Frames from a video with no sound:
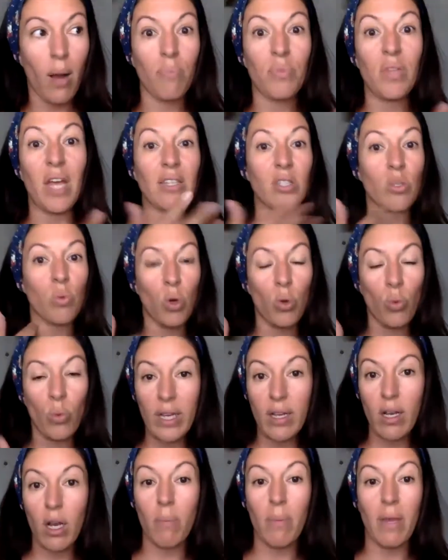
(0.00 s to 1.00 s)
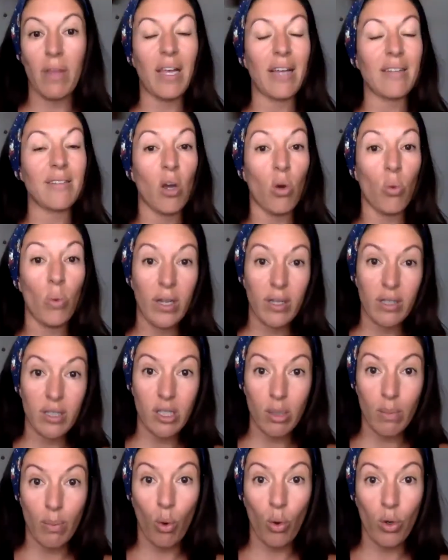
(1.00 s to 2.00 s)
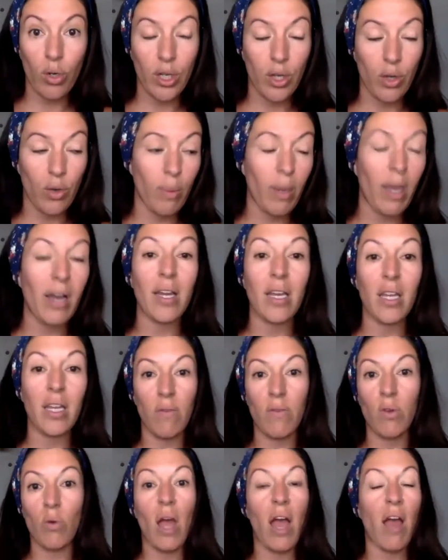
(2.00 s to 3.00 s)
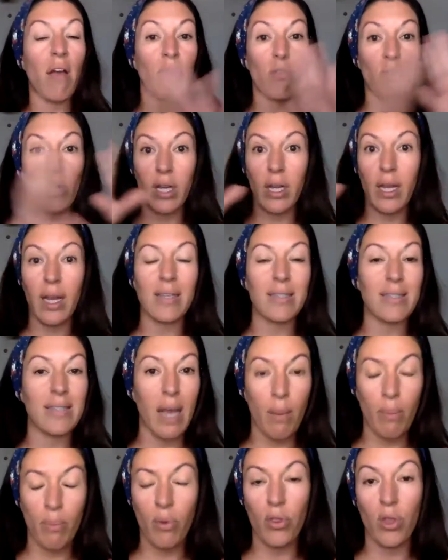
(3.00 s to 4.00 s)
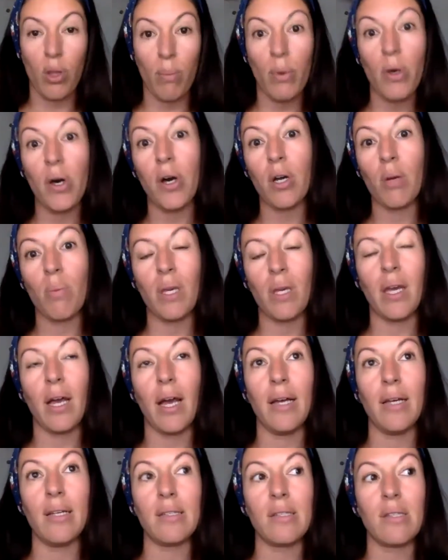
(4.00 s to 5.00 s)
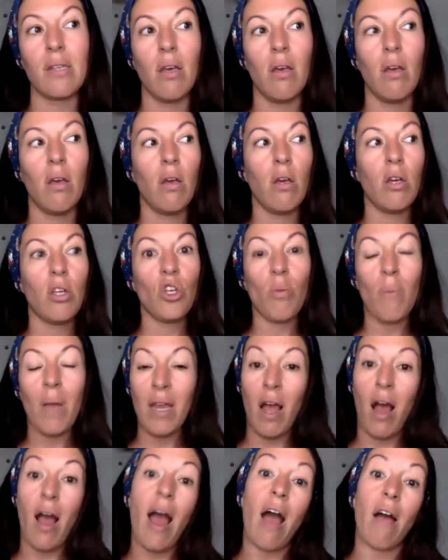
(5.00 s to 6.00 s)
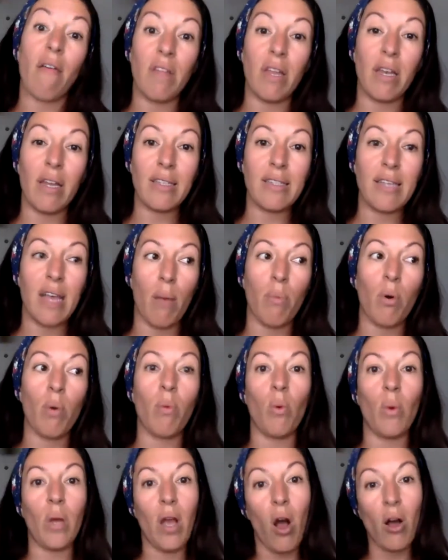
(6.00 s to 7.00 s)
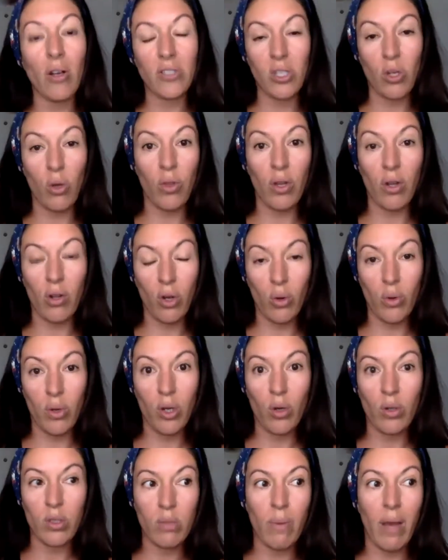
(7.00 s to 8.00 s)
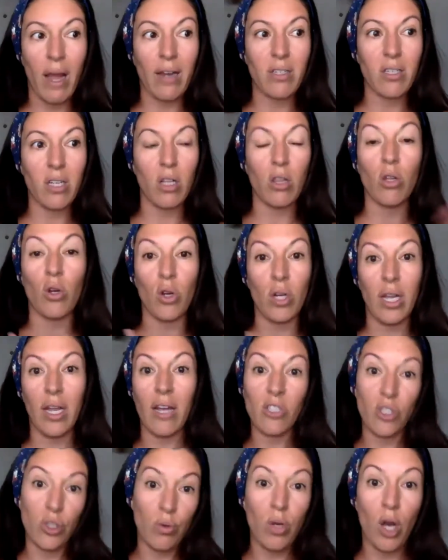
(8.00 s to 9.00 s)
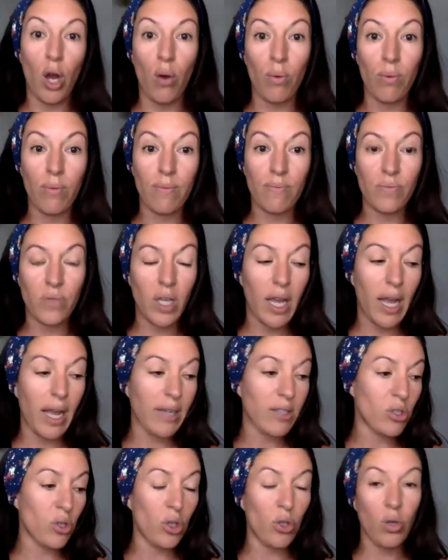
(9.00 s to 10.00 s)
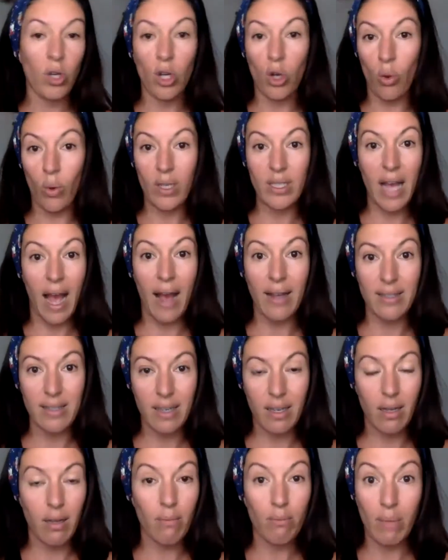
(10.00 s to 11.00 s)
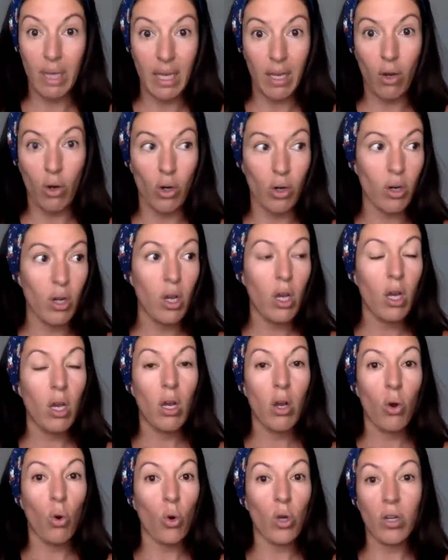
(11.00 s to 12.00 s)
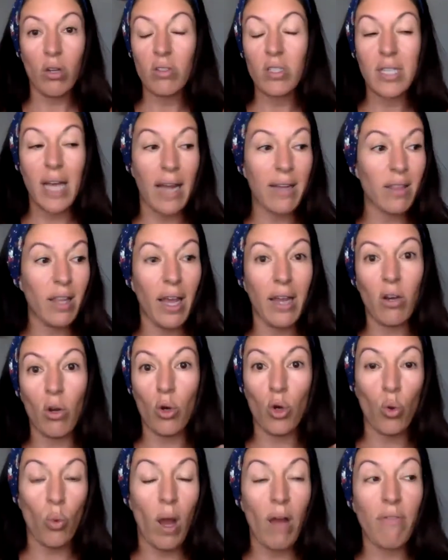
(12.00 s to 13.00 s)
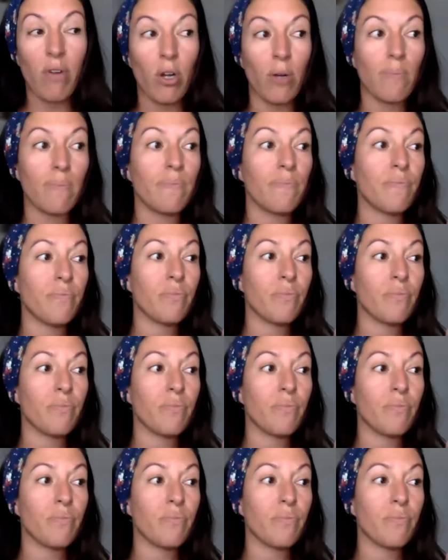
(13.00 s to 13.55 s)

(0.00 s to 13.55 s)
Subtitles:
that's where we come in. That's how we can support you. I'm not going to give you every example in the book because you may not have that example, but we also, it goes back to learning as you go. Okay. So you can always ask me or your sideline or whoever